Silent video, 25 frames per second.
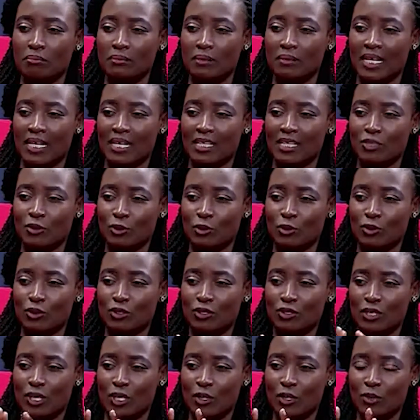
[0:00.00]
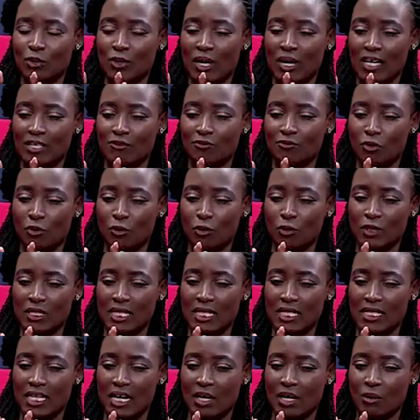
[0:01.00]
let us not look at for those
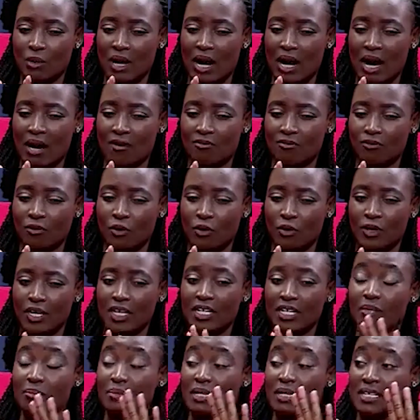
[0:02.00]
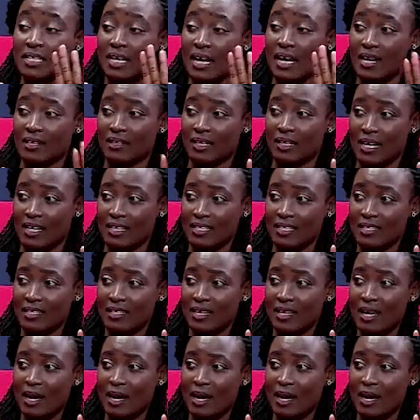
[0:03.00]
that have already been diagnosed,